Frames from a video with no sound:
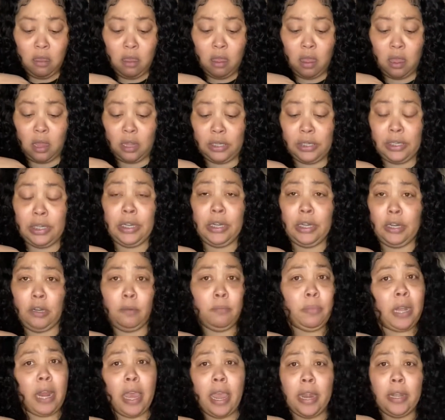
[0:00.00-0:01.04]
onto here,
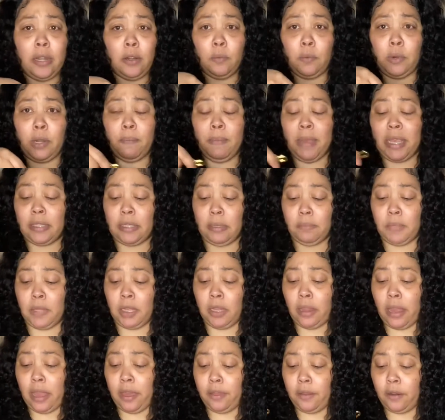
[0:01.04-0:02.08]
but I don't want to mess up the
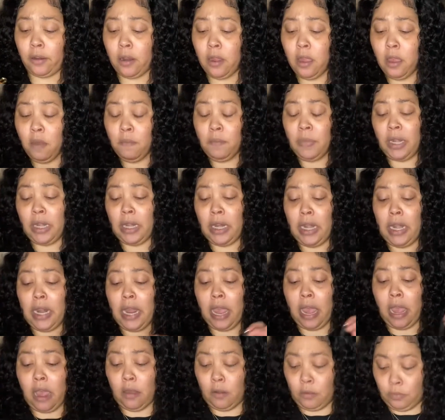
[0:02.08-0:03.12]
leather. But
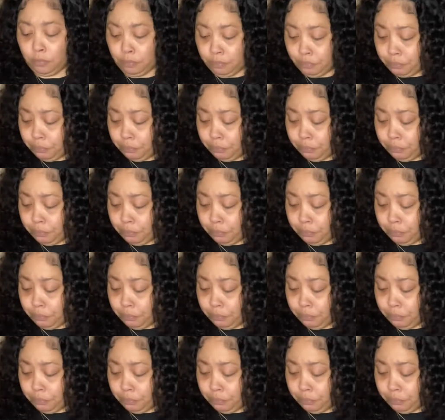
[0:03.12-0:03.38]
anyhow,